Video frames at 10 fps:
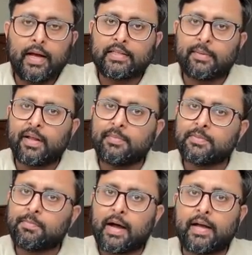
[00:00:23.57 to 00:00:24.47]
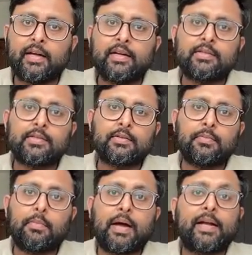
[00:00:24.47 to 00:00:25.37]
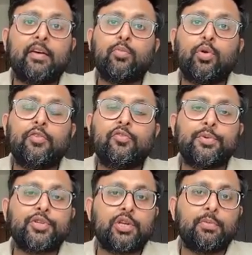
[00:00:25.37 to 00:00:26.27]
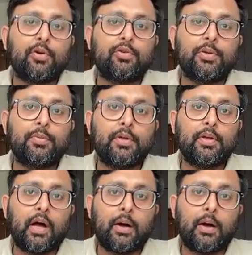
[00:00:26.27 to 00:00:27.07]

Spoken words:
And sometimes buyers might have more information about the